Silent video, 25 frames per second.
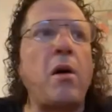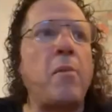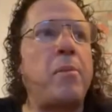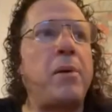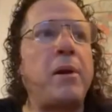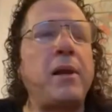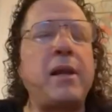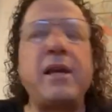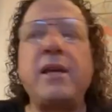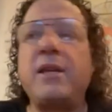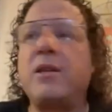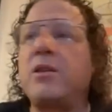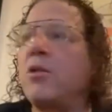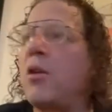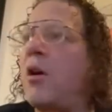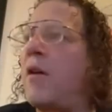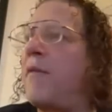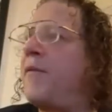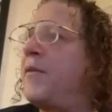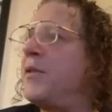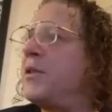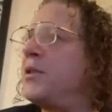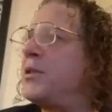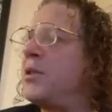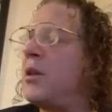a police
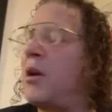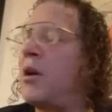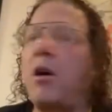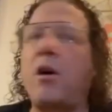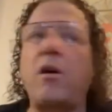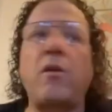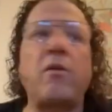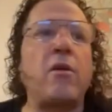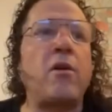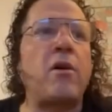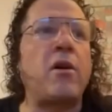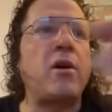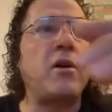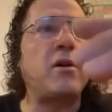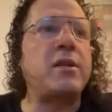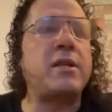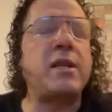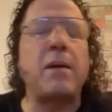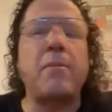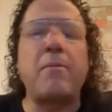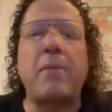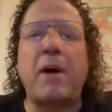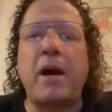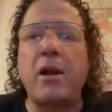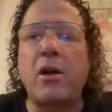officer or
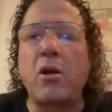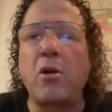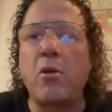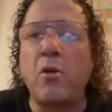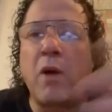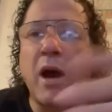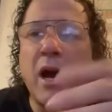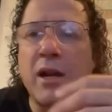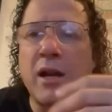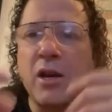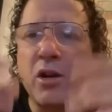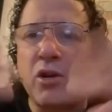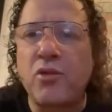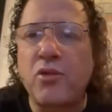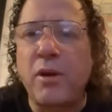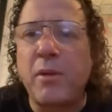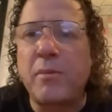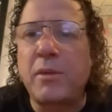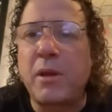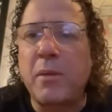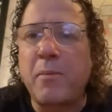somebody who had a dream